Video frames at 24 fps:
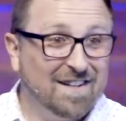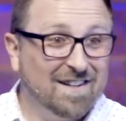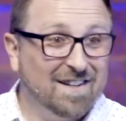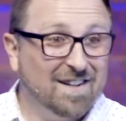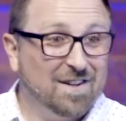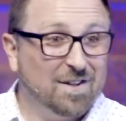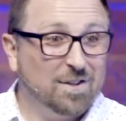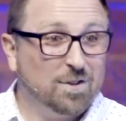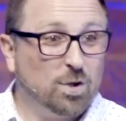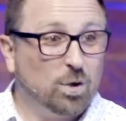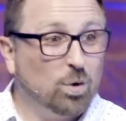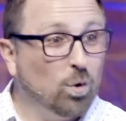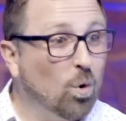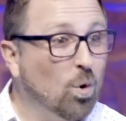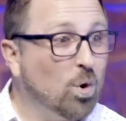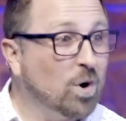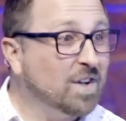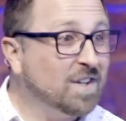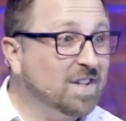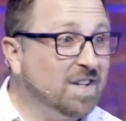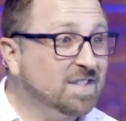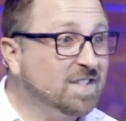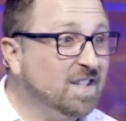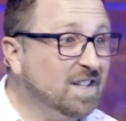The Lord
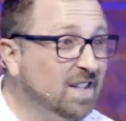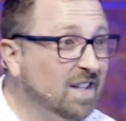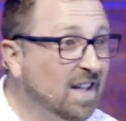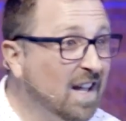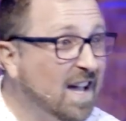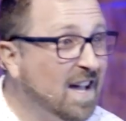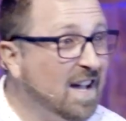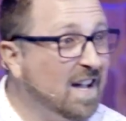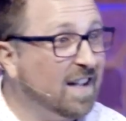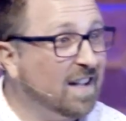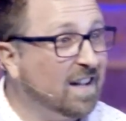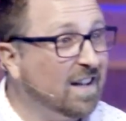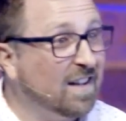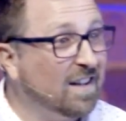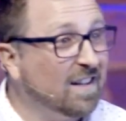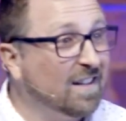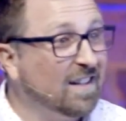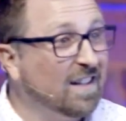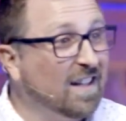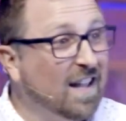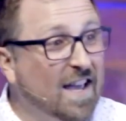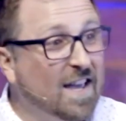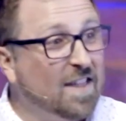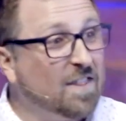doesn't
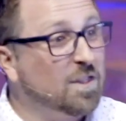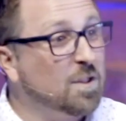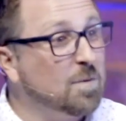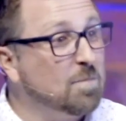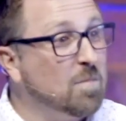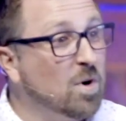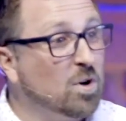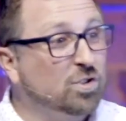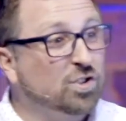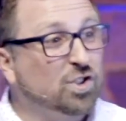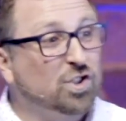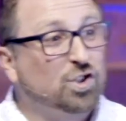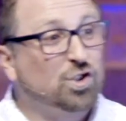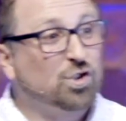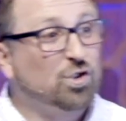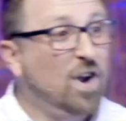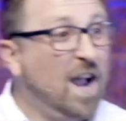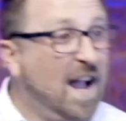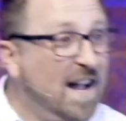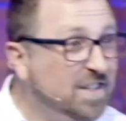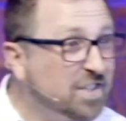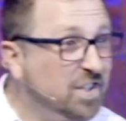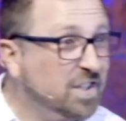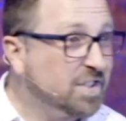let the most
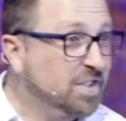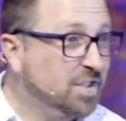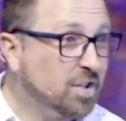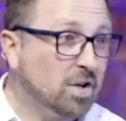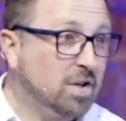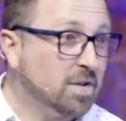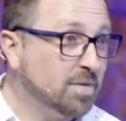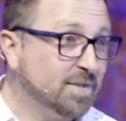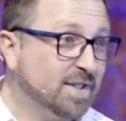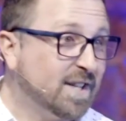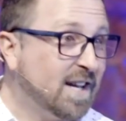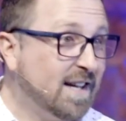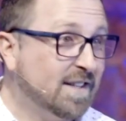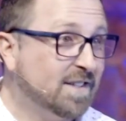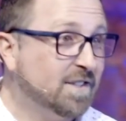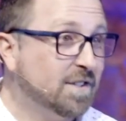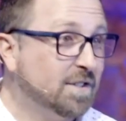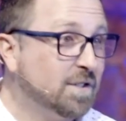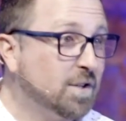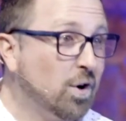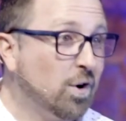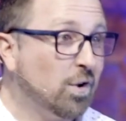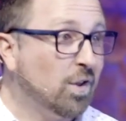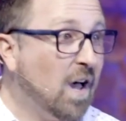tragic
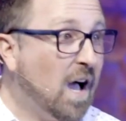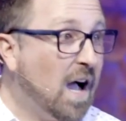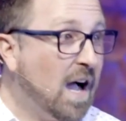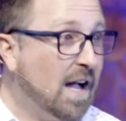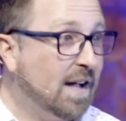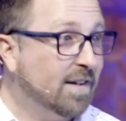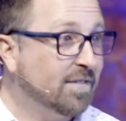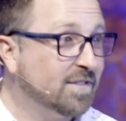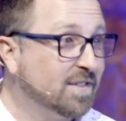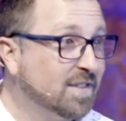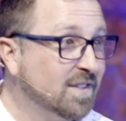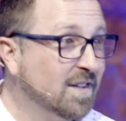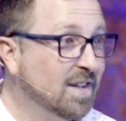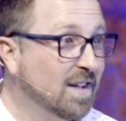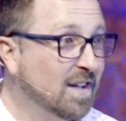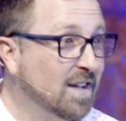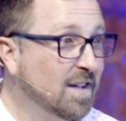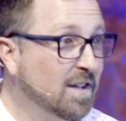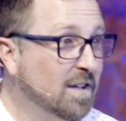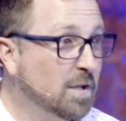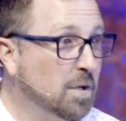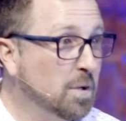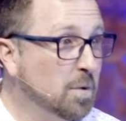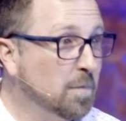circumstances in our lives
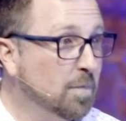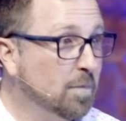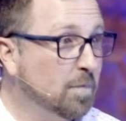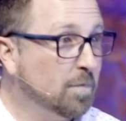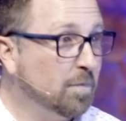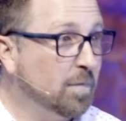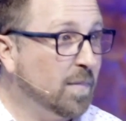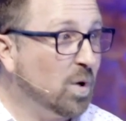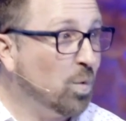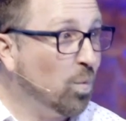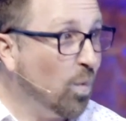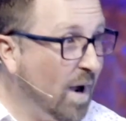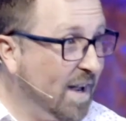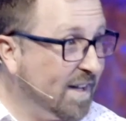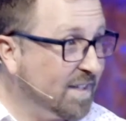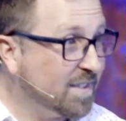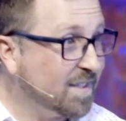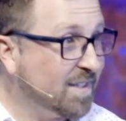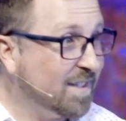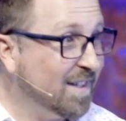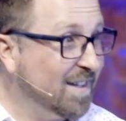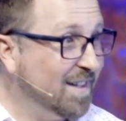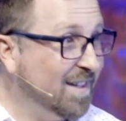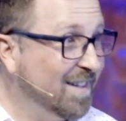be
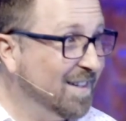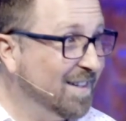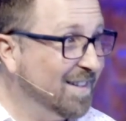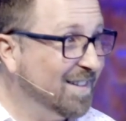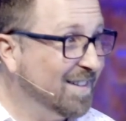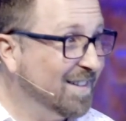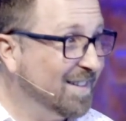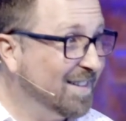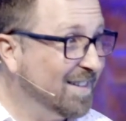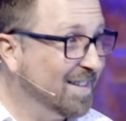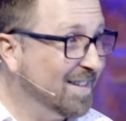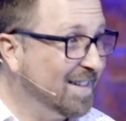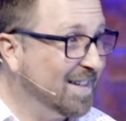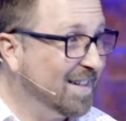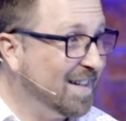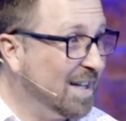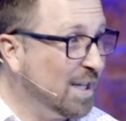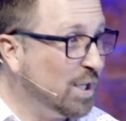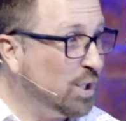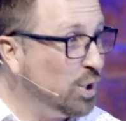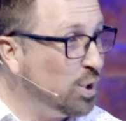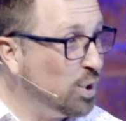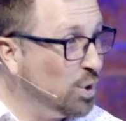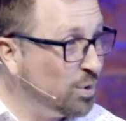wasted. He
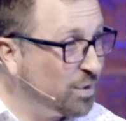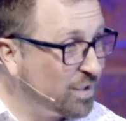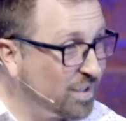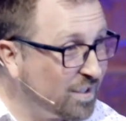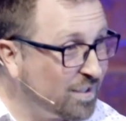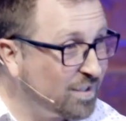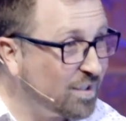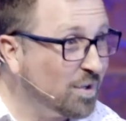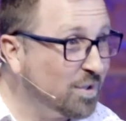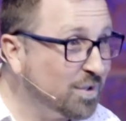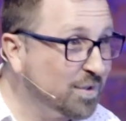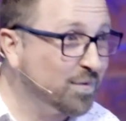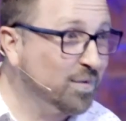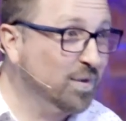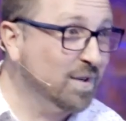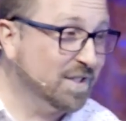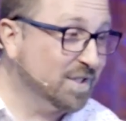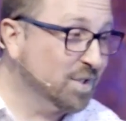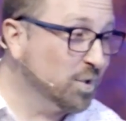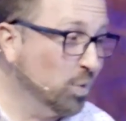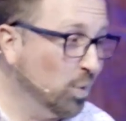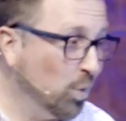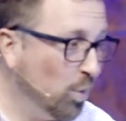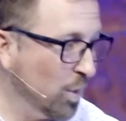uses those for
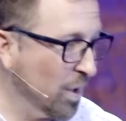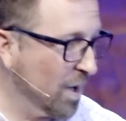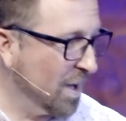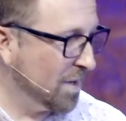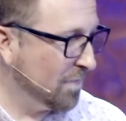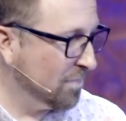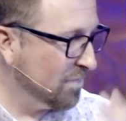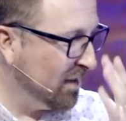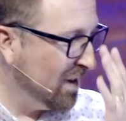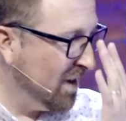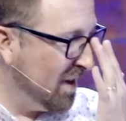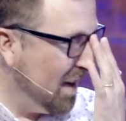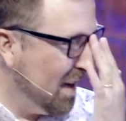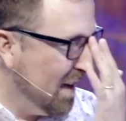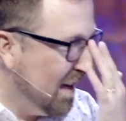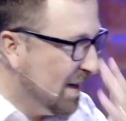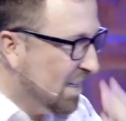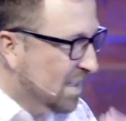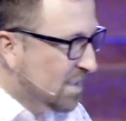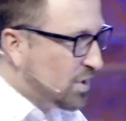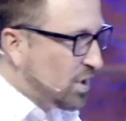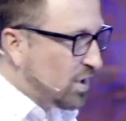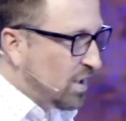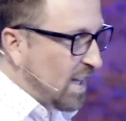his glory.
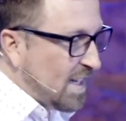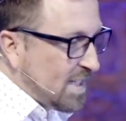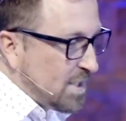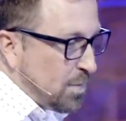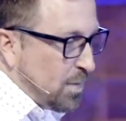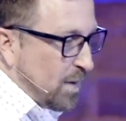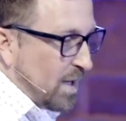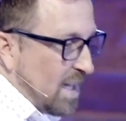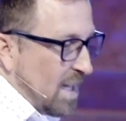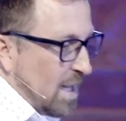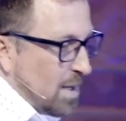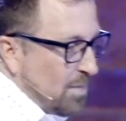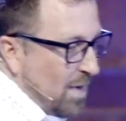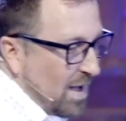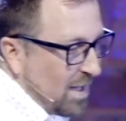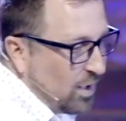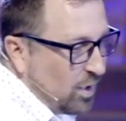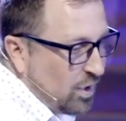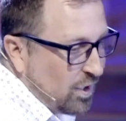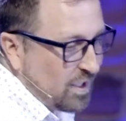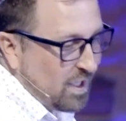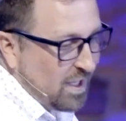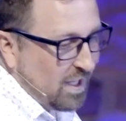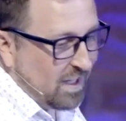So let's begin by
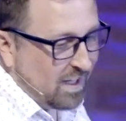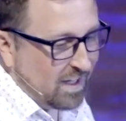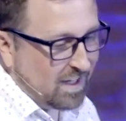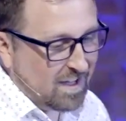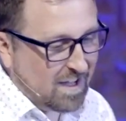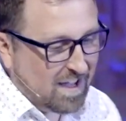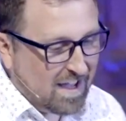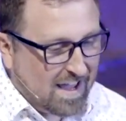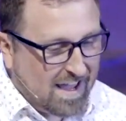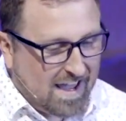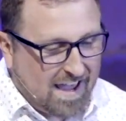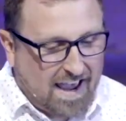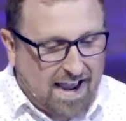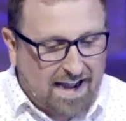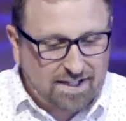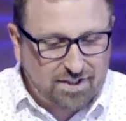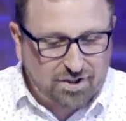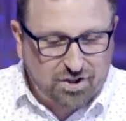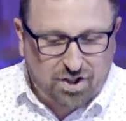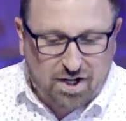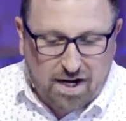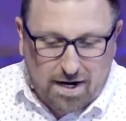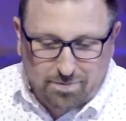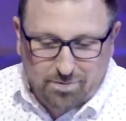looking at
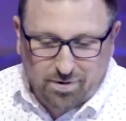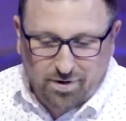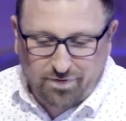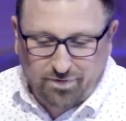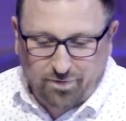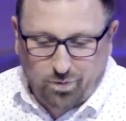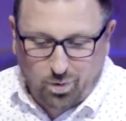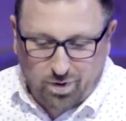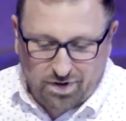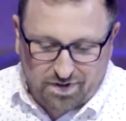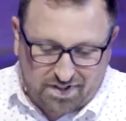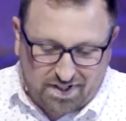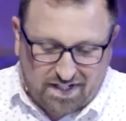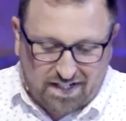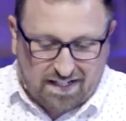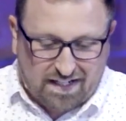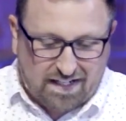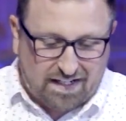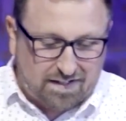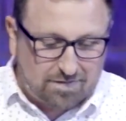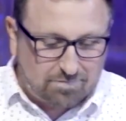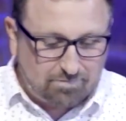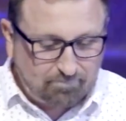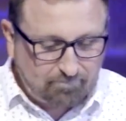chapter
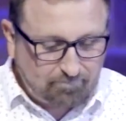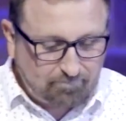14